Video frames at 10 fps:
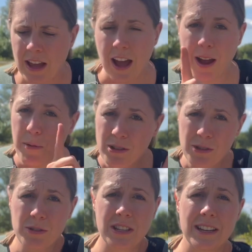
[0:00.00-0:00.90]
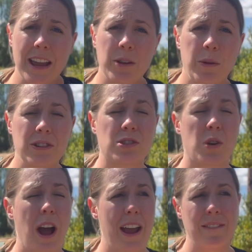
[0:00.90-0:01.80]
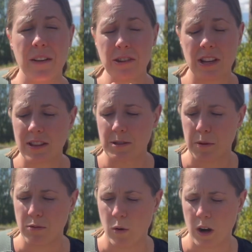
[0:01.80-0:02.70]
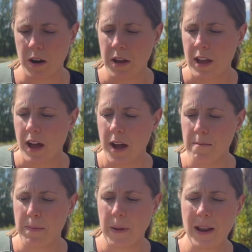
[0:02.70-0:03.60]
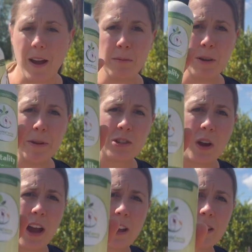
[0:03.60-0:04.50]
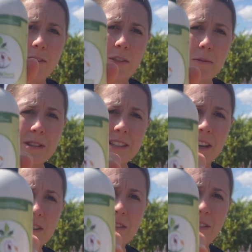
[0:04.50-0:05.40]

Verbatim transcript: I'm also today going to try, I've never done this before, um, but I'm gonna be trying Vermisterra's